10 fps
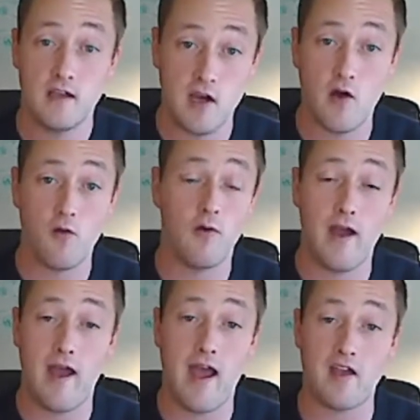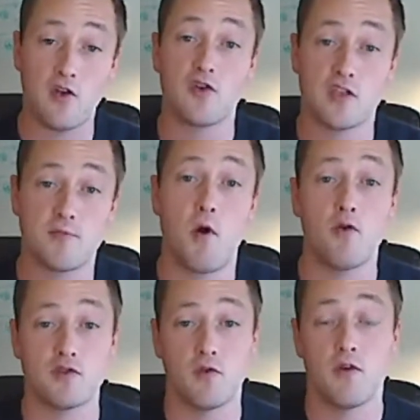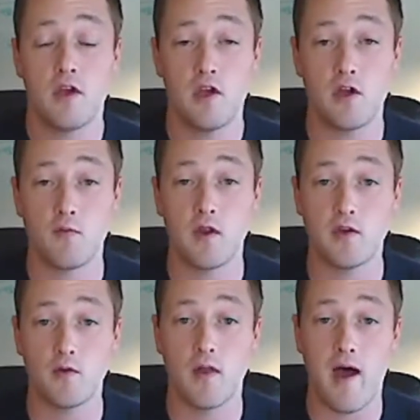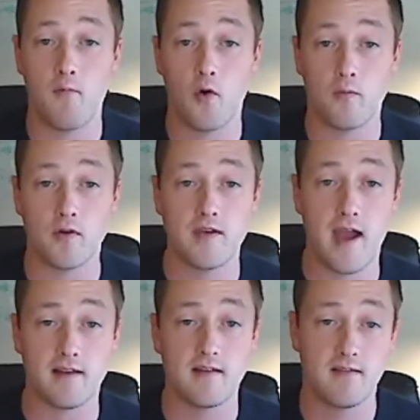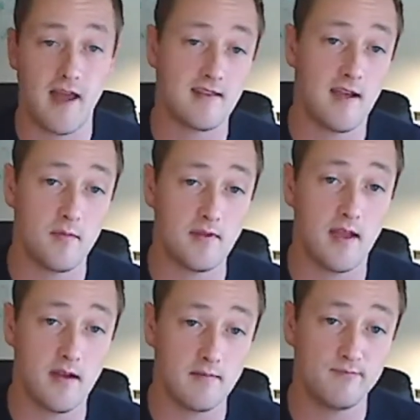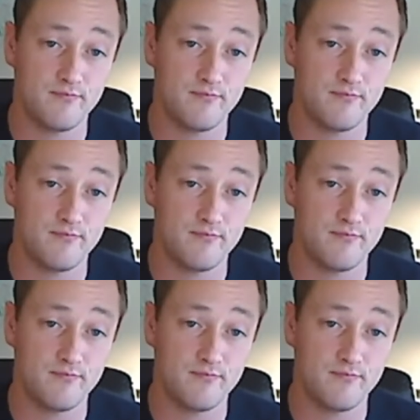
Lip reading: at your disposal, you can really do a lot more to protect that type of data.